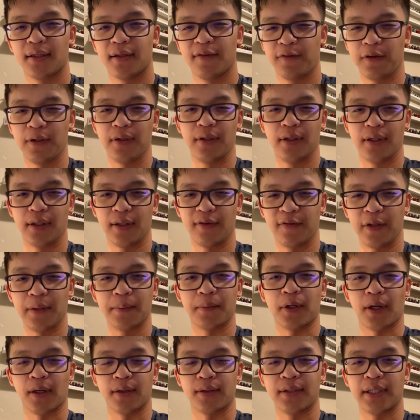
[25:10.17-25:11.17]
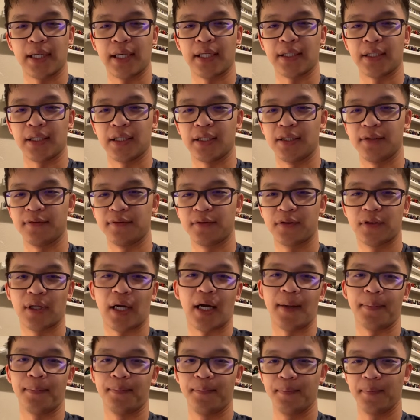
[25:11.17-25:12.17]
flip card tech of
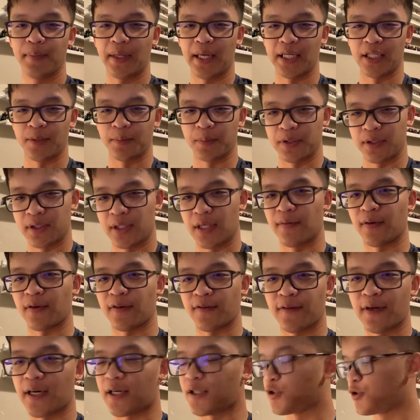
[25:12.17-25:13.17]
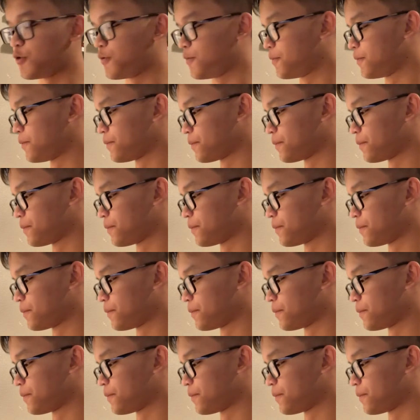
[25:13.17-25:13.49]
stop a specific faction.